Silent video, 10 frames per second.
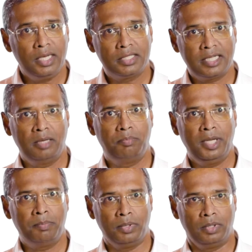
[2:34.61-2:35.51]
in 10
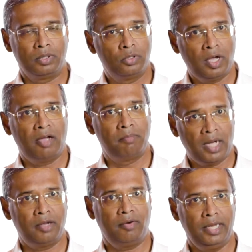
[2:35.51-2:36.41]
people who have
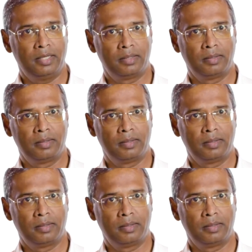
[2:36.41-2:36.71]
migraine.